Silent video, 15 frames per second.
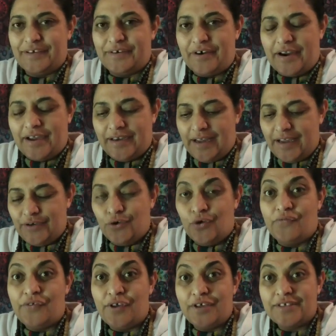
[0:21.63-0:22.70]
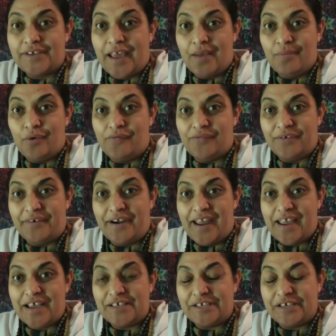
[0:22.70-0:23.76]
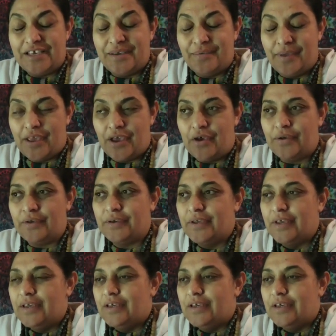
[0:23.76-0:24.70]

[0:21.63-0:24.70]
All right, and your first cab off the rank. So here we go.